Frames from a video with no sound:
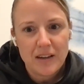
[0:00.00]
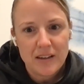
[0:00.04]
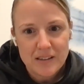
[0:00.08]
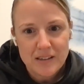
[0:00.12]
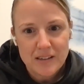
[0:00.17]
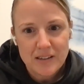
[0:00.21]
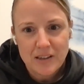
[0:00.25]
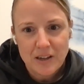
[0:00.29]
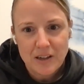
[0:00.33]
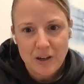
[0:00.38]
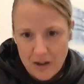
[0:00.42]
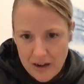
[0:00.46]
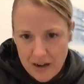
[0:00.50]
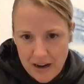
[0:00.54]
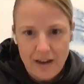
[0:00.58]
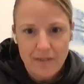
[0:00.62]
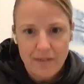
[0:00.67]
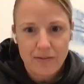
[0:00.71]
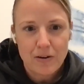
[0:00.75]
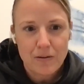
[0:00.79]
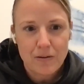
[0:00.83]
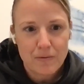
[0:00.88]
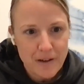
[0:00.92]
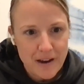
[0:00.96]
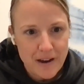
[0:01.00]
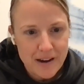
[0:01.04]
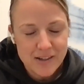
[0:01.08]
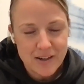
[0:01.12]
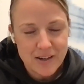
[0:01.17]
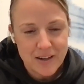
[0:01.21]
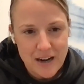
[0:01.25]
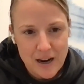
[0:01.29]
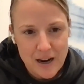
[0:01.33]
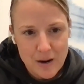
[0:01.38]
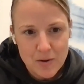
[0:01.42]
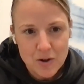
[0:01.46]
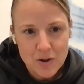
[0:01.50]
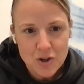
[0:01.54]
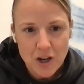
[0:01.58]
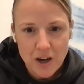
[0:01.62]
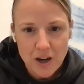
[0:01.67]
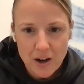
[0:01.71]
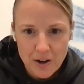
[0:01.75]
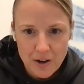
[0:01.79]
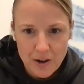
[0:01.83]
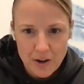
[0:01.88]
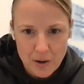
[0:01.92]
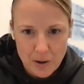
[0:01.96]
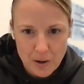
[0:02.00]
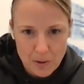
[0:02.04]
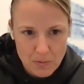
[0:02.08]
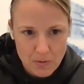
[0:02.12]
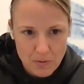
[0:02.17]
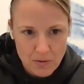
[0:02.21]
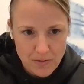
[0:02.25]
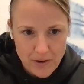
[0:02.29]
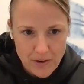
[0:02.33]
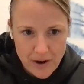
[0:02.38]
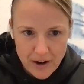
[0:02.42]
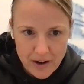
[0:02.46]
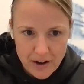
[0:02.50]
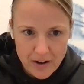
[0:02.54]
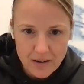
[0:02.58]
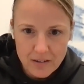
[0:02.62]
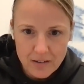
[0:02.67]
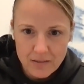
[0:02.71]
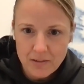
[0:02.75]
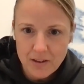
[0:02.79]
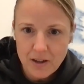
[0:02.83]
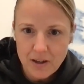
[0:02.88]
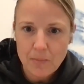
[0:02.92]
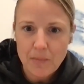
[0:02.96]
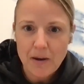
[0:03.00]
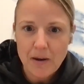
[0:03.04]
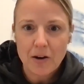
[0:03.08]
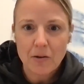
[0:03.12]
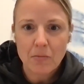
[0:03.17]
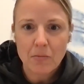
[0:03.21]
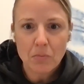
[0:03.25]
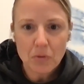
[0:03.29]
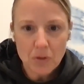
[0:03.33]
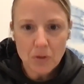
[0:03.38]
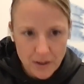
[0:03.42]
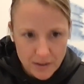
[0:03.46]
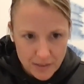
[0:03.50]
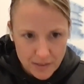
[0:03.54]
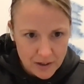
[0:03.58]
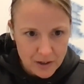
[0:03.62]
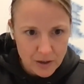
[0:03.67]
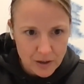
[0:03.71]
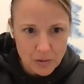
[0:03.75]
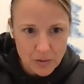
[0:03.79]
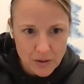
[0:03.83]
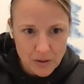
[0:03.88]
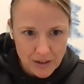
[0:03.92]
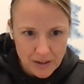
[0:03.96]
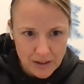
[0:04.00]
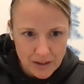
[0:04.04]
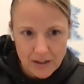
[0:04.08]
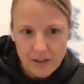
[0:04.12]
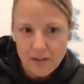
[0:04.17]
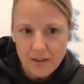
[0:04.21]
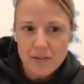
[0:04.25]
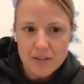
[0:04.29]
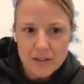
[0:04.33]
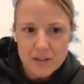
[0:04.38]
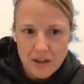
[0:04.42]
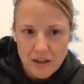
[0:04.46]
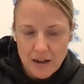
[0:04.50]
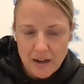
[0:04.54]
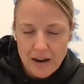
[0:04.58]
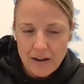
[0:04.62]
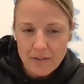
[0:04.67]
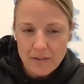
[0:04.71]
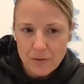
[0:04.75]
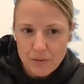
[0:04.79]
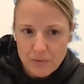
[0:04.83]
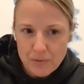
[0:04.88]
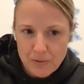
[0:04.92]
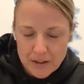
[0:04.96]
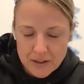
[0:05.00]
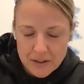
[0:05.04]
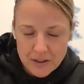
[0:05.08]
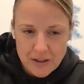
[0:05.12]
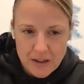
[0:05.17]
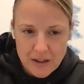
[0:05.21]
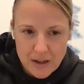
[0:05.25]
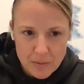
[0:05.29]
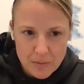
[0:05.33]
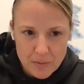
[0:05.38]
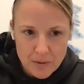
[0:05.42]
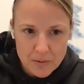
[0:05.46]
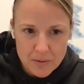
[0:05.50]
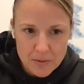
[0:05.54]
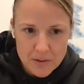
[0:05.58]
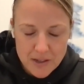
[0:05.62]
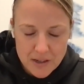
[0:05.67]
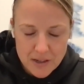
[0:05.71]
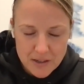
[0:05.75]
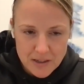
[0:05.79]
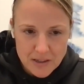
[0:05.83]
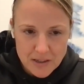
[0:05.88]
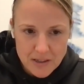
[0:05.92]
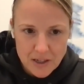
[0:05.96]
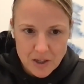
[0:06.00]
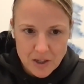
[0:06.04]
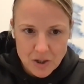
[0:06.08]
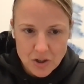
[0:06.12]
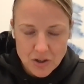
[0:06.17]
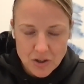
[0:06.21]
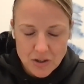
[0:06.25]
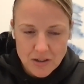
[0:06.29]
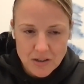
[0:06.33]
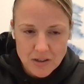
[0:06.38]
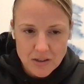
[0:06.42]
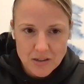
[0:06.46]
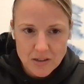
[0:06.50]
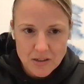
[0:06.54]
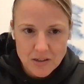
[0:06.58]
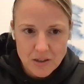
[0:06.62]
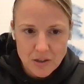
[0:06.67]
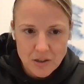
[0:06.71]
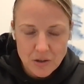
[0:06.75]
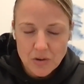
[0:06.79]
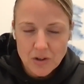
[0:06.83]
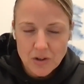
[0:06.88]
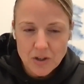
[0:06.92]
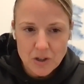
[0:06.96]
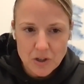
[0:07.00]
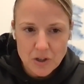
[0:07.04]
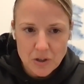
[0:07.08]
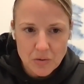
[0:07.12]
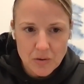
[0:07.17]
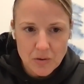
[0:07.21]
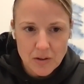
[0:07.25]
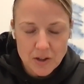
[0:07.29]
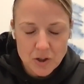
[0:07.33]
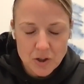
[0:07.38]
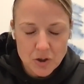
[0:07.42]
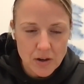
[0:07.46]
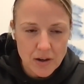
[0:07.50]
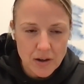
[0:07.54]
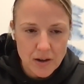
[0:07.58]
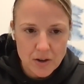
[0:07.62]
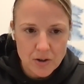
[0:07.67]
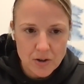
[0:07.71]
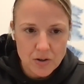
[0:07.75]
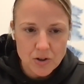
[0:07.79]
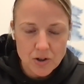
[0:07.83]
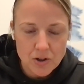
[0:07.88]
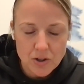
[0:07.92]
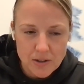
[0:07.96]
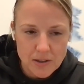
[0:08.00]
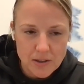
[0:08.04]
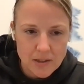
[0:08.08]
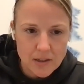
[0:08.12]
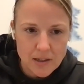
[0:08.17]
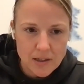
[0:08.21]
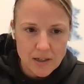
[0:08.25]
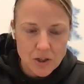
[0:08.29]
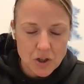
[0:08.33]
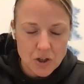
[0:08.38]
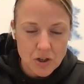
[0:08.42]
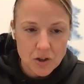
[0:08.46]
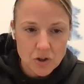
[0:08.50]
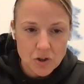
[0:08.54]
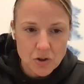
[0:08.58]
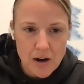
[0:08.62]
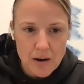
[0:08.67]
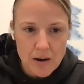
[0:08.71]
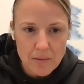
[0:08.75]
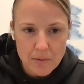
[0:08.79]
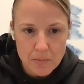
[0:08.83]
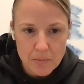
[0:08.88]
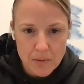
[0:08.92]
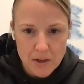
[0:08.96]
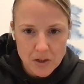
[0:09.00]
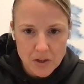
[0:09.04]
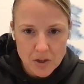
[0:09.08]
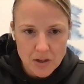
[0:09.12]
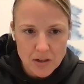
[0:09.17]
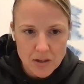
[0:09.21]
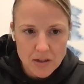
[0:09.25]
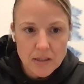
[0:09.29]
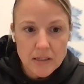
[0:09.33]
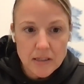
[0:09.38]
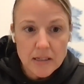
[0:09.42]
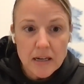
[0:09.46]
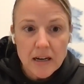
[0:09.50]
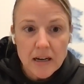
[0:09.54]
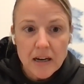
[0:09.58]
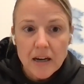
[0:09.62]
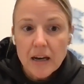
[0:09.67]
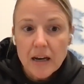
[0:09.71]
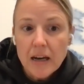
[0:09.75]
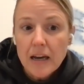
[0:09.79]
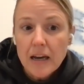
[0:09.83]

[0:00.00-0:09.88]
is going to have an effect on how much care you can provide. The amount of blood that you can give is going to have an effect on how many resuscitations you can do in teaching a trauma patients.